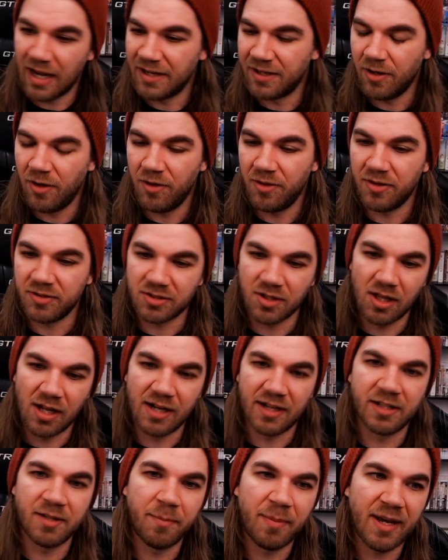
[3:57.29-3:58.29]
I know there's a
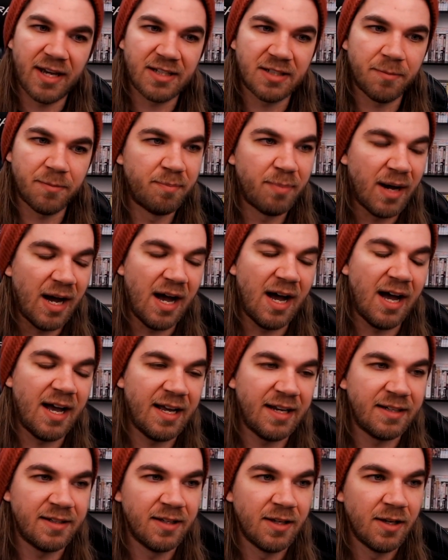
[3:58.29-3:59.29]
lot of debate
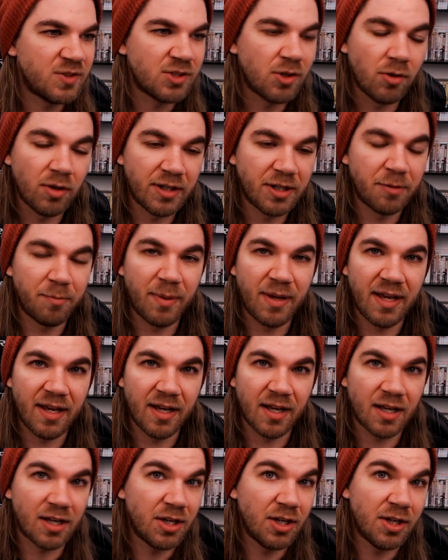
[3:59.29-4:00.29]
behind Soul Eater
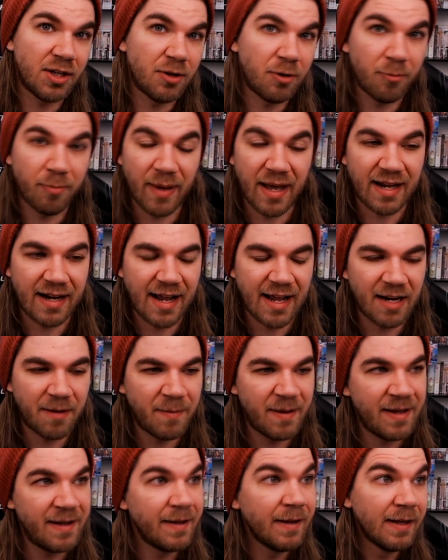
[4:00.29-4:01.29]
being a good or bad
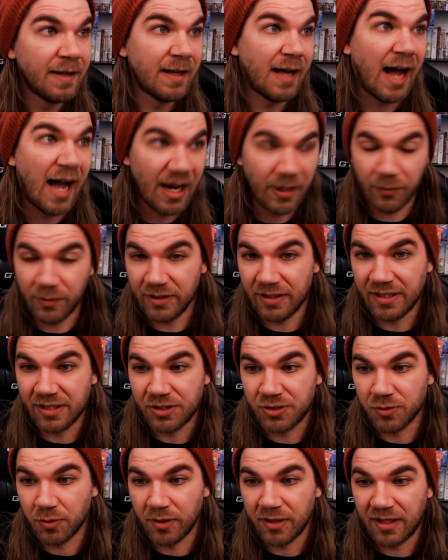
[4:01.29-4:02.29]
anime. I really
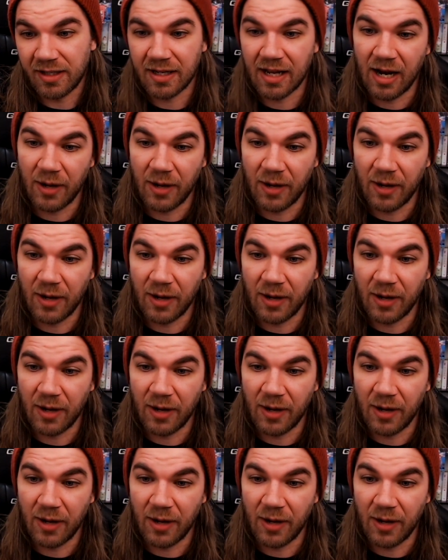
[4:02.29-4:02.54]
enjoyed it.